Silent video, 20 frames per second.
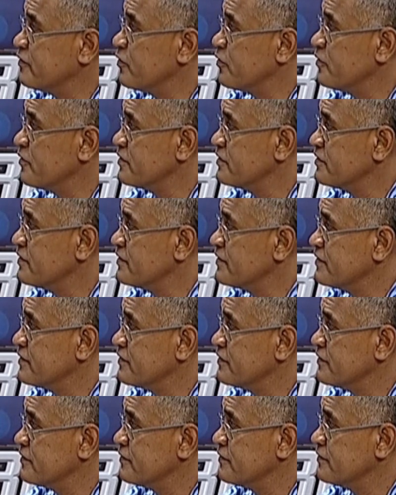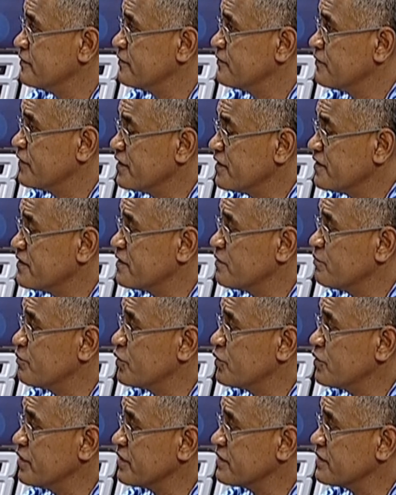all these financial
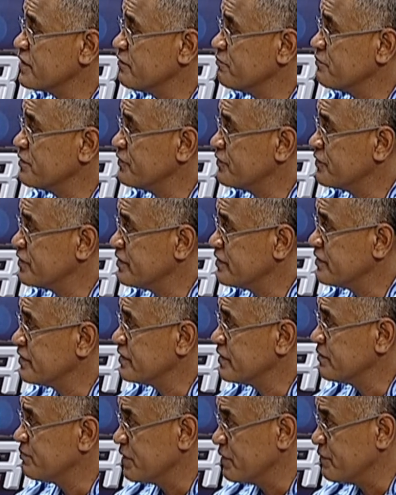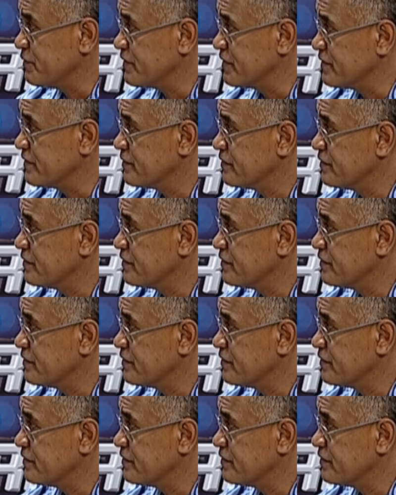products have different purposes.